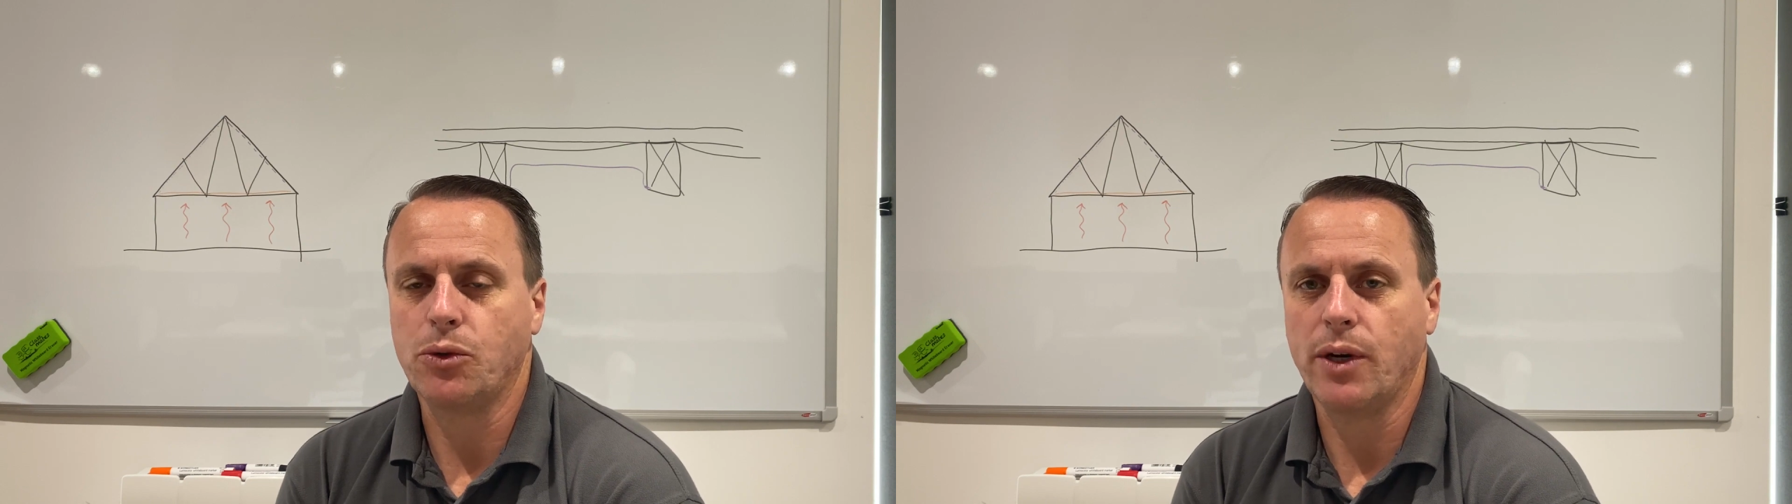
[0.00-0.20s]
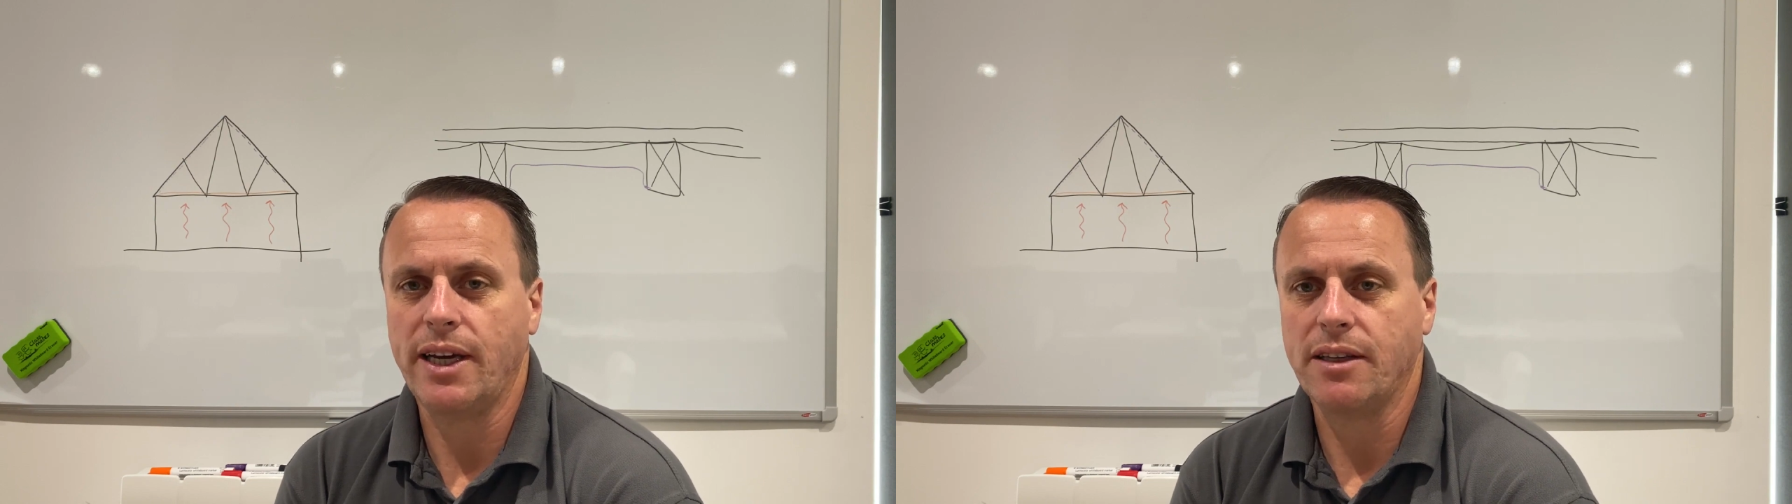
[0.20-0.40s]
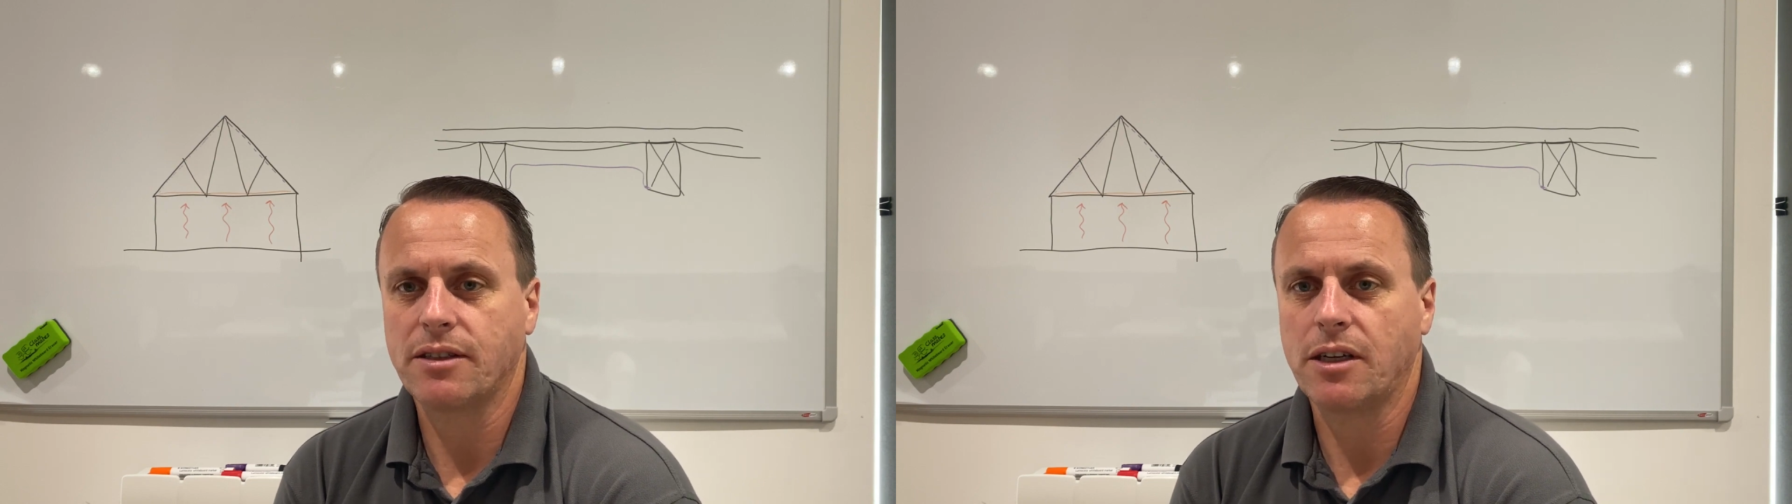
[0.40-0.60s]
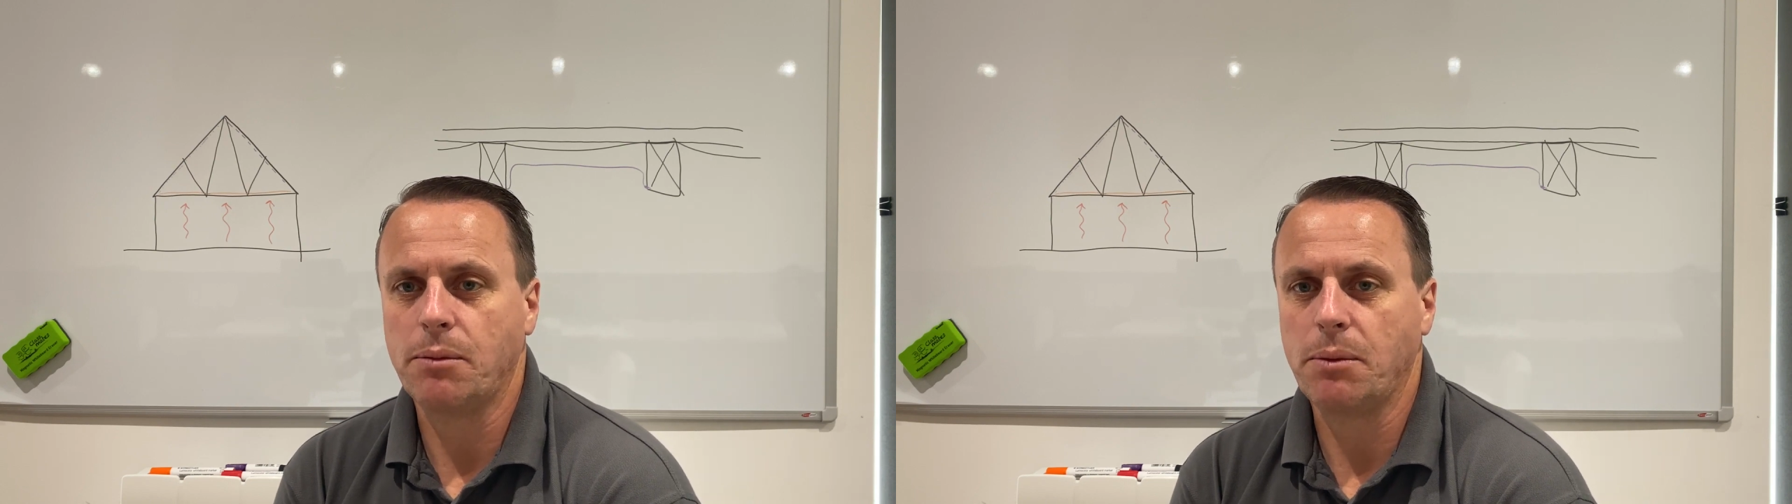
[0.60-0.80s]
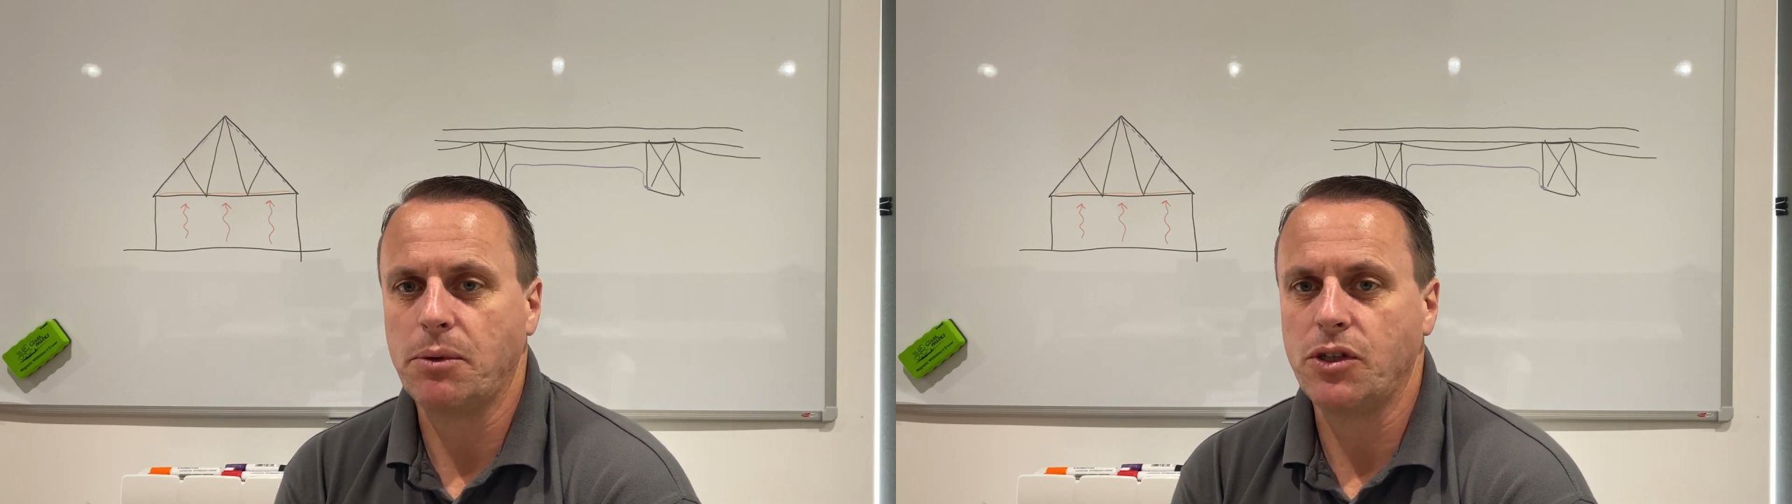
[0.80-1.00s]
heat that's going to
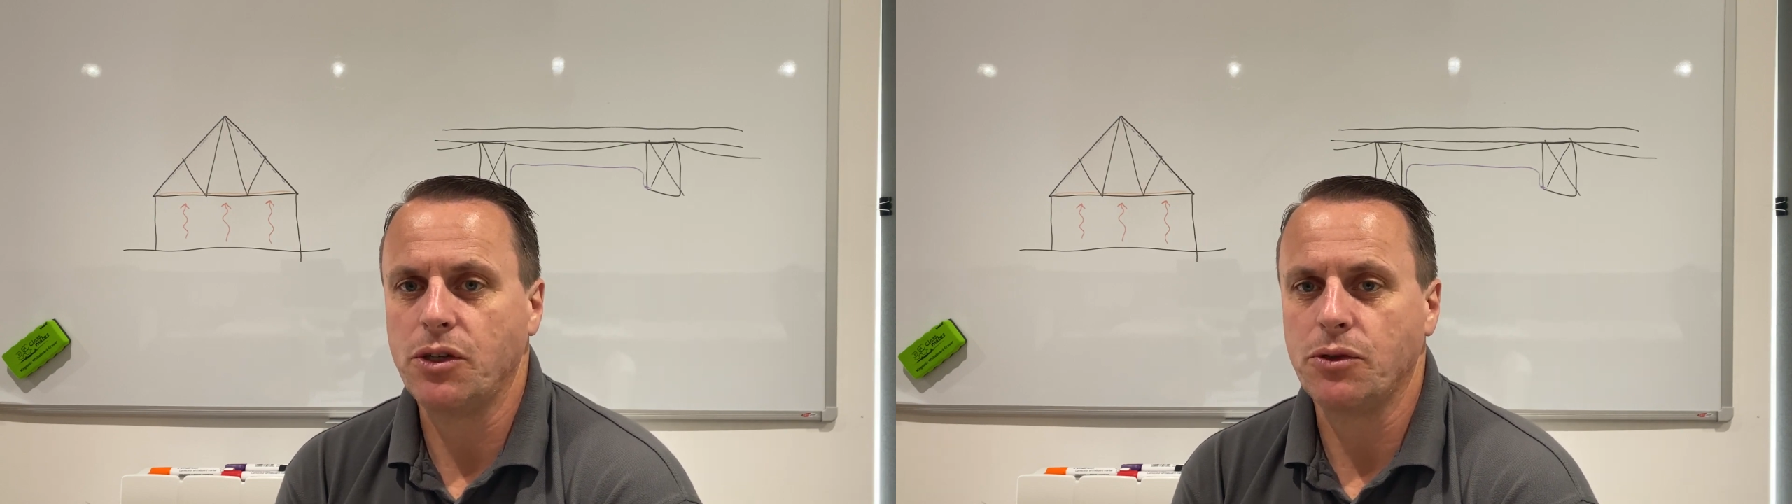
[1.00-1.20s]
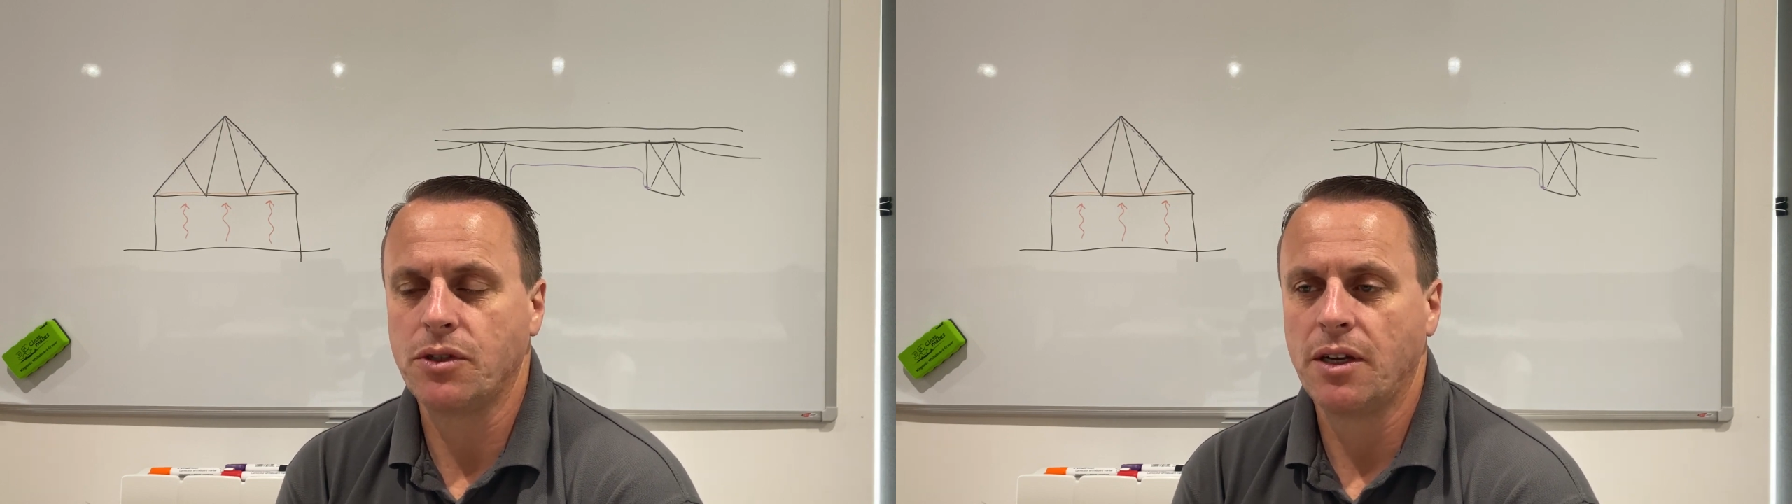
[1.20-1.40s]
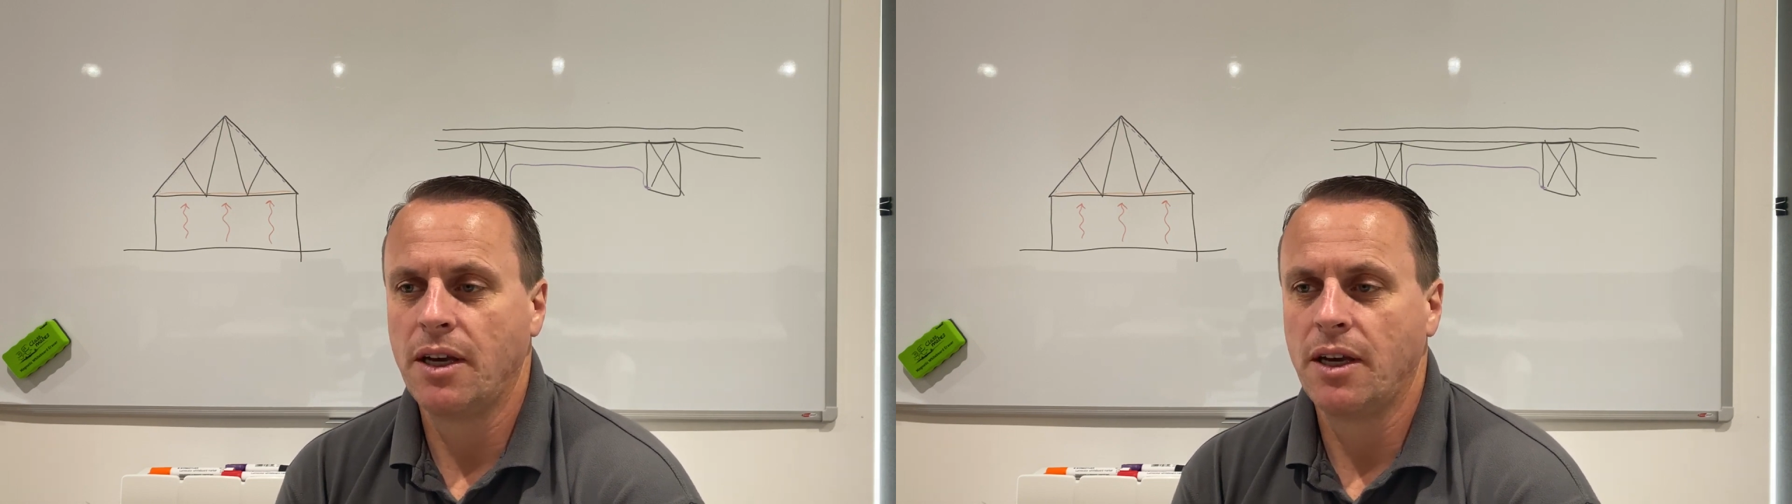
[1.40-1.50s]
be produced.